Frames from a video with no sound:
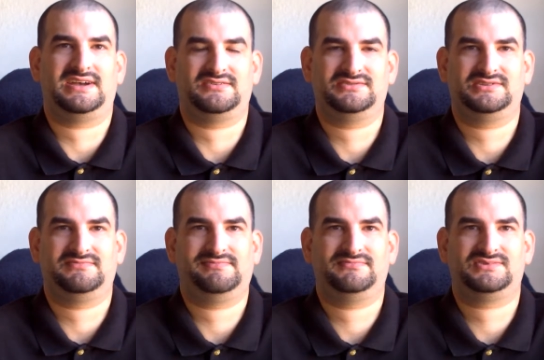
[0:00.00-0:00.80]
out.
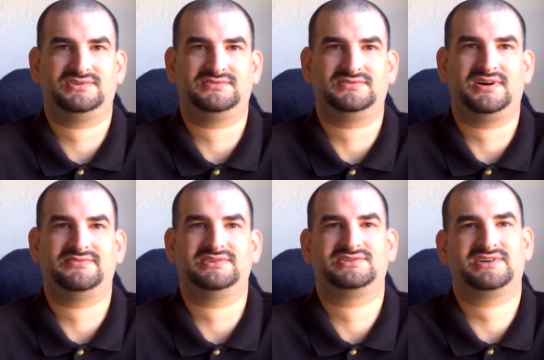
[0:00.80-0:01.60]
So
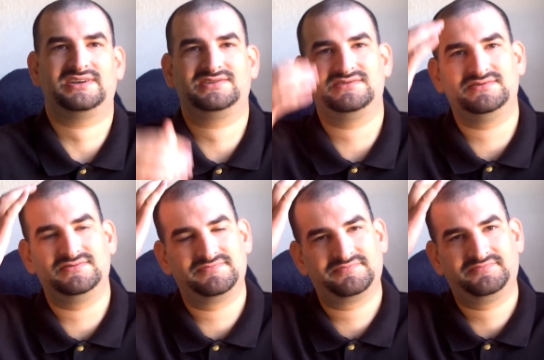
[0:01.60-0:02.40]
always try to